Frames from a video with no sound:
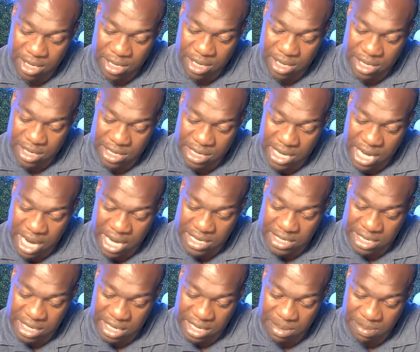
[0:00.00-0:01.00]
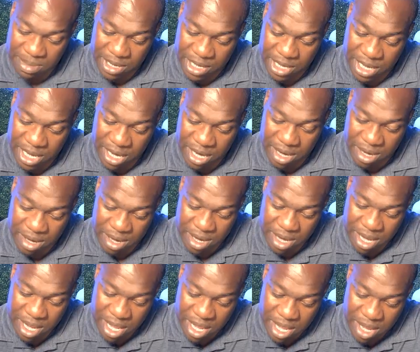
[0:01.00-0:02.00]
Sky's the limit there.
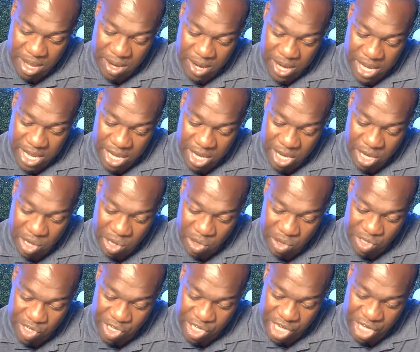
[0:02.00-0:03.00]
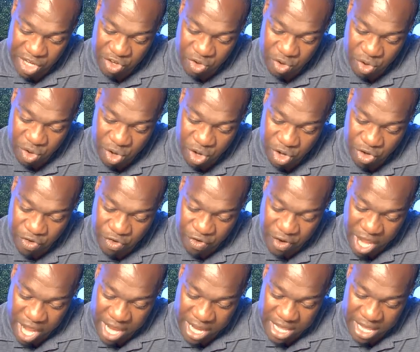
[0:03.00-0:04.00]
All right, include change order
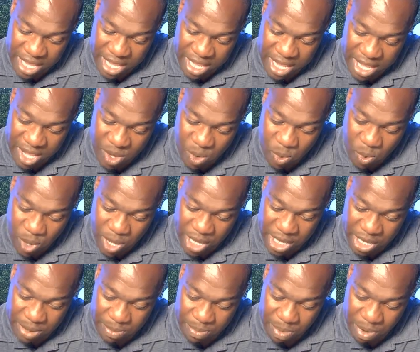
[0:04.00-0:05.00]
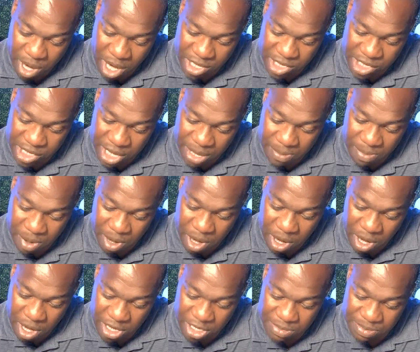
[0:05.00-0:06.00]
tracking, weekly project
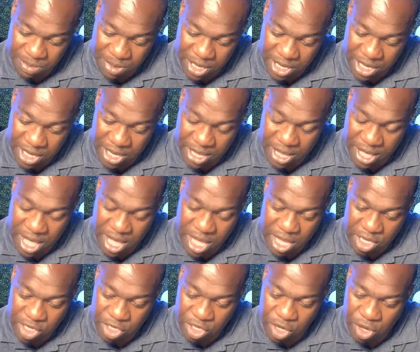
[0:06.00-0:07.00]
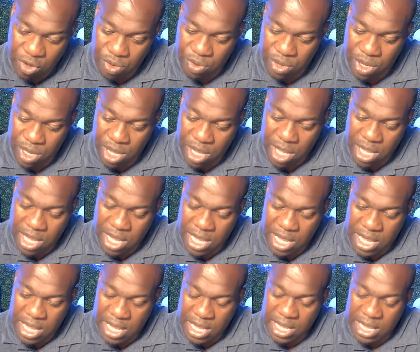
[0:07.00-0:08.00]
pause meeting. So
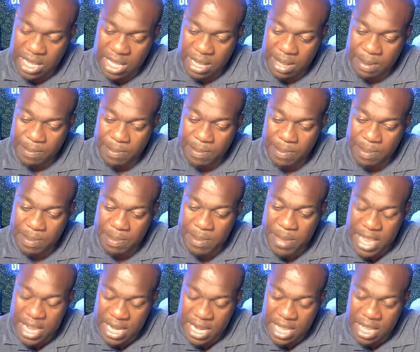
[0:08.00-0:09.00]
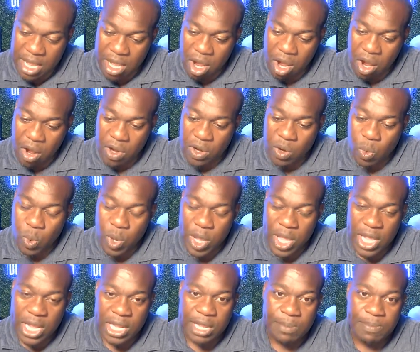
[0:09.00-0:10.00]
meeting on a
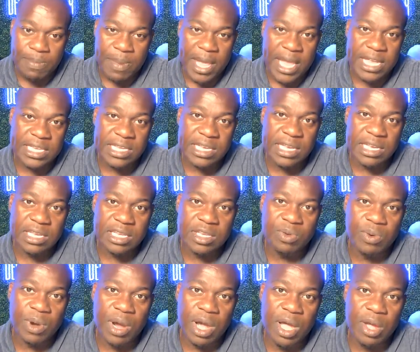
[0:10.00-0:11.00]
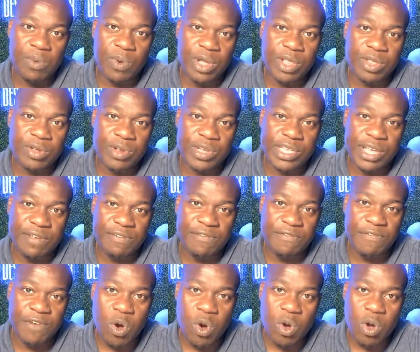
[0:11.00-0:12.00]
weekly basis, whether it's a
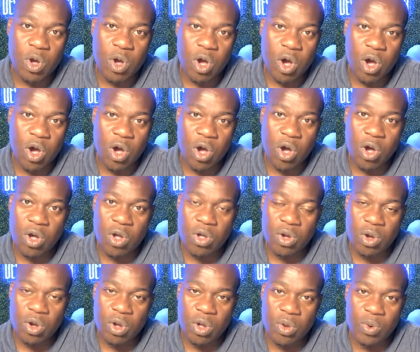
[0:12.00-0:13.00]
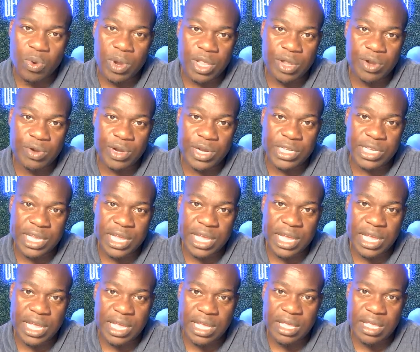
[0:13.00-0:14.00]
phone call or whether it's
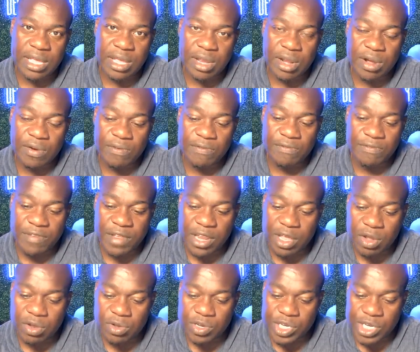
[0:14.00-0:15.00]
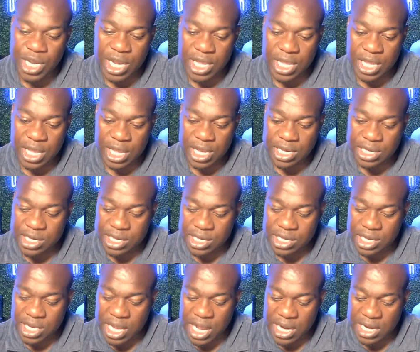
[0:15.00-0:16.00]
a video check-in,
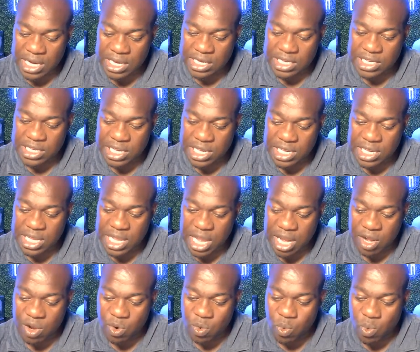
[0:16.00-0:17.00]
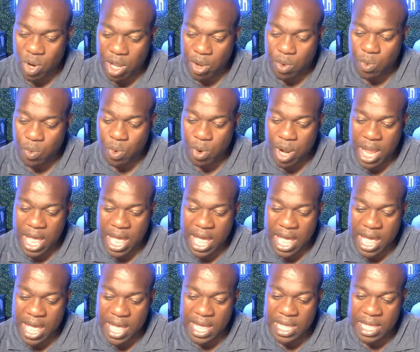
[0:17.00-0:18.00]
just to kind of see where we're
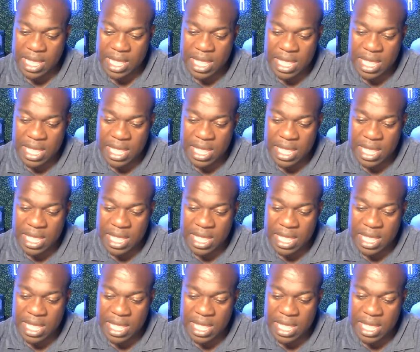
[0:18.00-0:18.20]
at